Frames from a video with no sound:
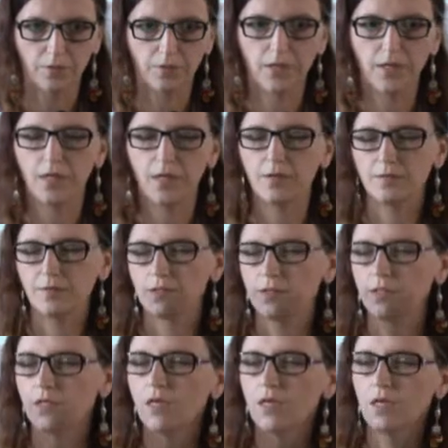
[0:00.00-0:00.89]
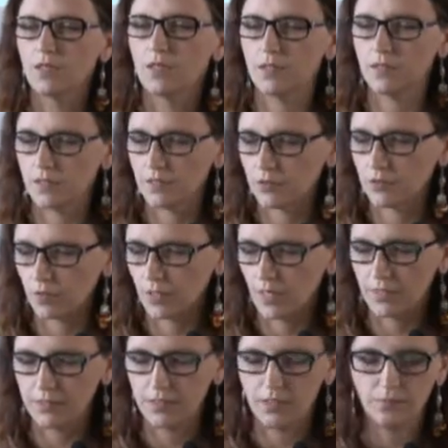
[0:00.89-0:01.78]
we have in
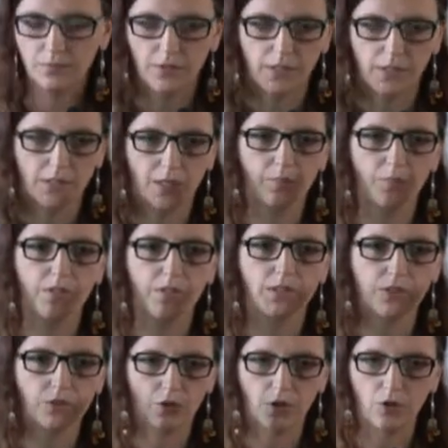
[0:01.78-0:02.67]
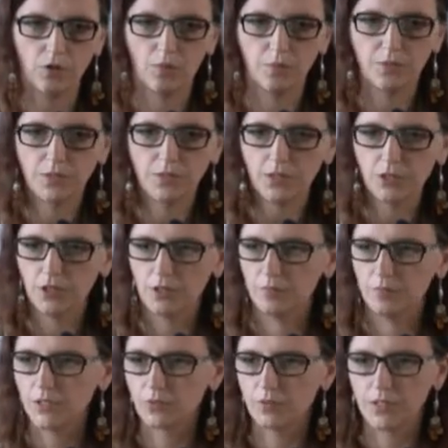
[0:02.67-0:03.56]
Isocrates, for example, the strong opposition
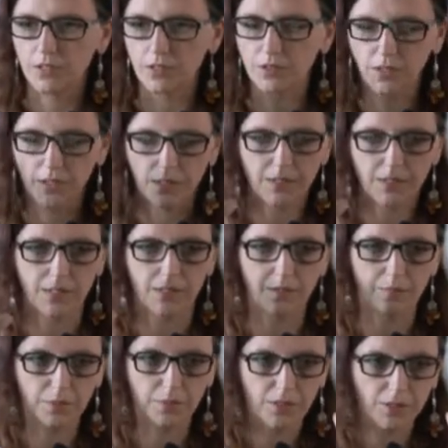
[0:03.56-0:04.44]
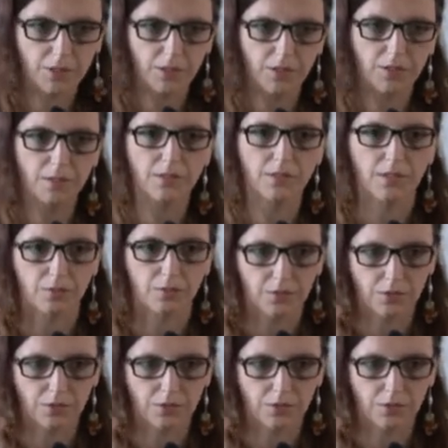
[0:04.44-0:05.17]
between Greeks and Persians, so the